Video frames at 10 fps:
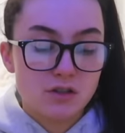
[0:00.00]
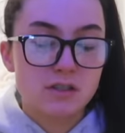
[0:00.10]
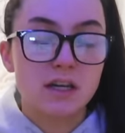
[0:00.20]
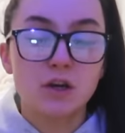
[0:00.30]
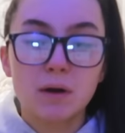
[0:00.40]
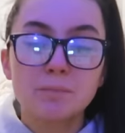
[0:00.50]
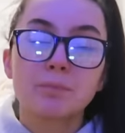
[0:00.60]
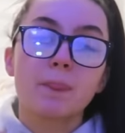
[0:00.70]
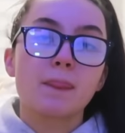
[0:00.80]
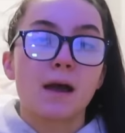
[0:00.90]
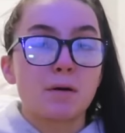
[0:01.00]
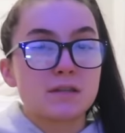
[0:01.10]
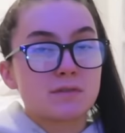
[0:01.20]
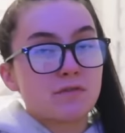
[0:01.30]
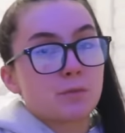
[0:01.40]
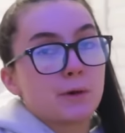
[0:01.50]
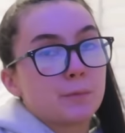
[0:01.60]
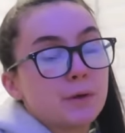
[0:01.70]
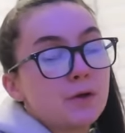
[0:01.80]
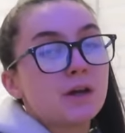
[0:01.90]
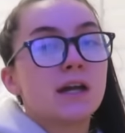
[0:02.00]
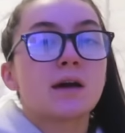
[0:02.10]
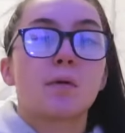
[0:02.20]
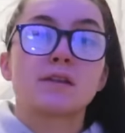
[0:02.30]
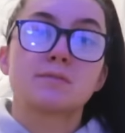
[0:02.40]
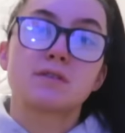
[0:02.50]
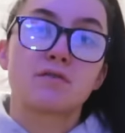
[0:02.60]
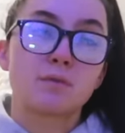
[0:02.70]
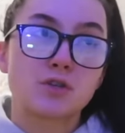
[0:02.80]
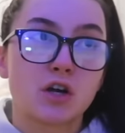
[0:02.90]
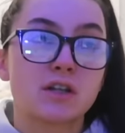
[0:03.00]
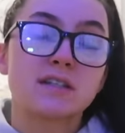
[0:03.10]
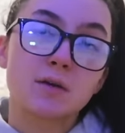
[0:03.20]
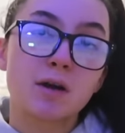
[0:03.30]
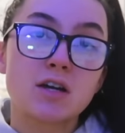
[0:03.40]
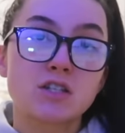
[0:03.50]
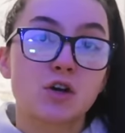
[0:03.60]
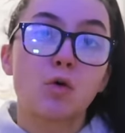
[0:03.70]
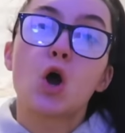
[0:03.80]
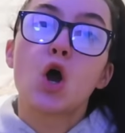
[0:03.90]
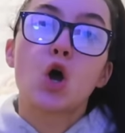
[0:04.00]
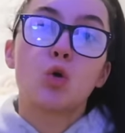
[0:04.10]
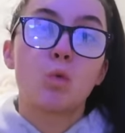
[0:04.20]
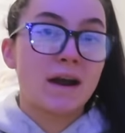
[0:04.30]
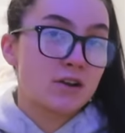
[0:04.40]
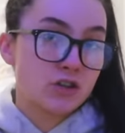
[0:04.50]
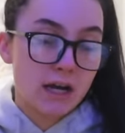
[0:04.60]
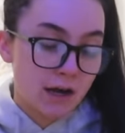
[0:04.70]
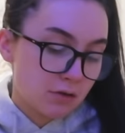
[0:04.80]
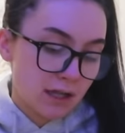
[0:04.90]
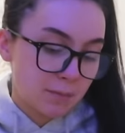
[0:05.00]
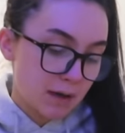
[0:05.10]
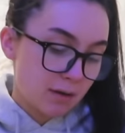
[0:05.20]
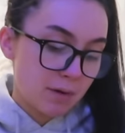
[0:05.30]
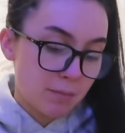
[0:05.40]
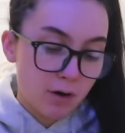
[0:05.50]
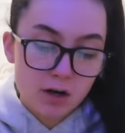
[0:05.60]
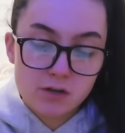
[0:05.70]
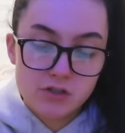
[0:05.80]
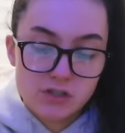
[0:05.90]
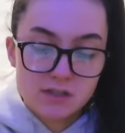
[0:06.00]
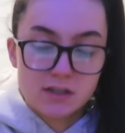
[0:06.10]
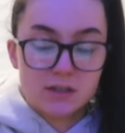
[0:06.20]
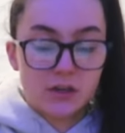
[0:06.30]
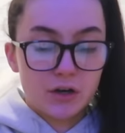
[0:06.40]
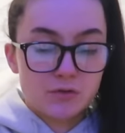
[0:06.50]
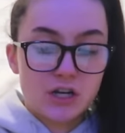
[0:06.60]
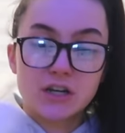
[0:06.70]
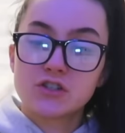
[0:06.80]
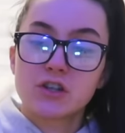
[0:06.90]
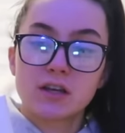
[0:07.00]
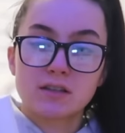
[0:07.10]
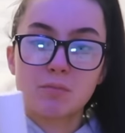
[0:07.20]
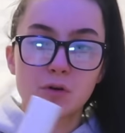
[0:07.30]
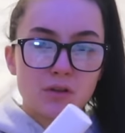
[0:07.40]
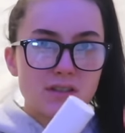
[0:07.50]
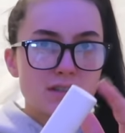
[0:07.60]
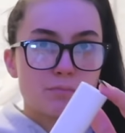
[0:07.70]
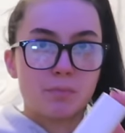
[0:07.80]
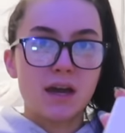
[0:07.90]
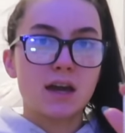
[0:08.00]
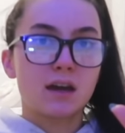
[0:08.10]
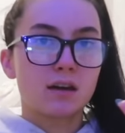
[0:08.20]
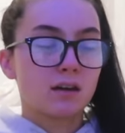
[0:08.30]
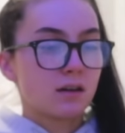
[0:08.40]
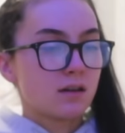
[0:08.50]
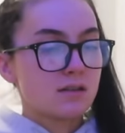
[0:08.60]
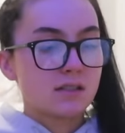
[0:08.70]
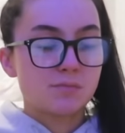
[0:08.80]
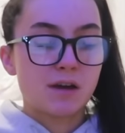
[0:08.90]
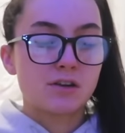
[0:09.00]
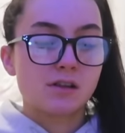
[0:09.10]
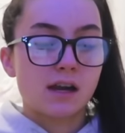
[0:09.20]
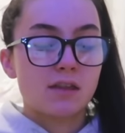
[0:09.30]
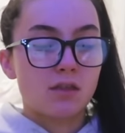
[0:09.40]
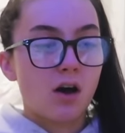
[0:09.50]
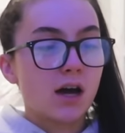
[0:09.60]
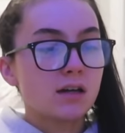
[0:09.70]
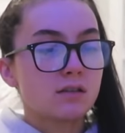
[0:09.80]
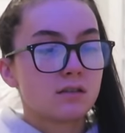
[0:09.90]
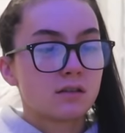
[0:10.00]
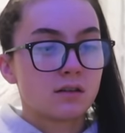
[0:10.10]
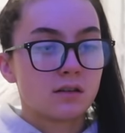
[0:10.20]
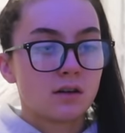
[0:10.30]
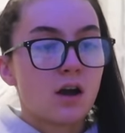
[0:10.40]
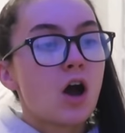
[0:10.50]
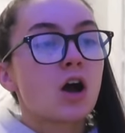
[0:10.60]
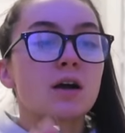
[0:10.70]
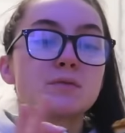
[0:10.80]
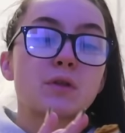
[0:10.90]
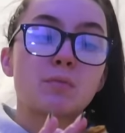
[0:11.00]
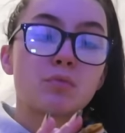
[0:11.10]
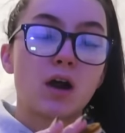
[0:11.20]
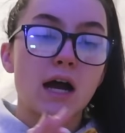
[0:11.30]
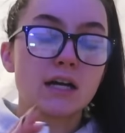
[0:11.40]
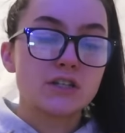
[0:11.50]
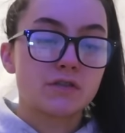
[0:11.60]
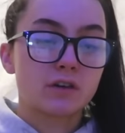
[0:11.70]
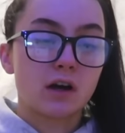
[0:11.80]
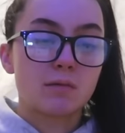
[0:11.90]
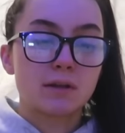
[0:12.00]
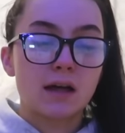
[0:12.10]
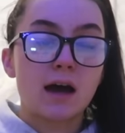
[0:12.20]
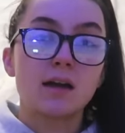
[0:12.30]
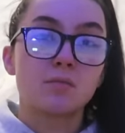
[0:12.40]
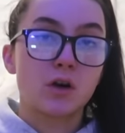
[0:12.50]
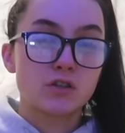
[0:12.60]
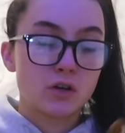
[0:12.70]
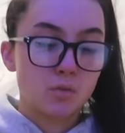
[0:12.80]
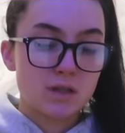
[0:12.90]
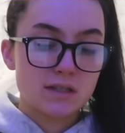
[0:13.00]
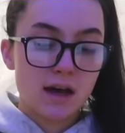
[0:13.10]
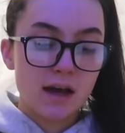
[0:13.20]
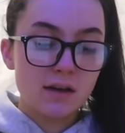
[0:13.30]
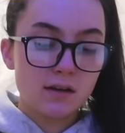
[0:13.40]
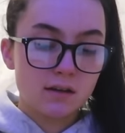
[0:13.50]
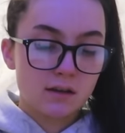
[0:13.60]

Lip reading: So I was like, you know what? I bought some stuff from Rare Beauty. I bought some stuff from Charlotte Tilbury. So why not try out like Makeup by Mario, just to, you know, change things up. Oh, this is big. It's bigger than I thought. It comes with a brush. I forgot about that. A brush on one side.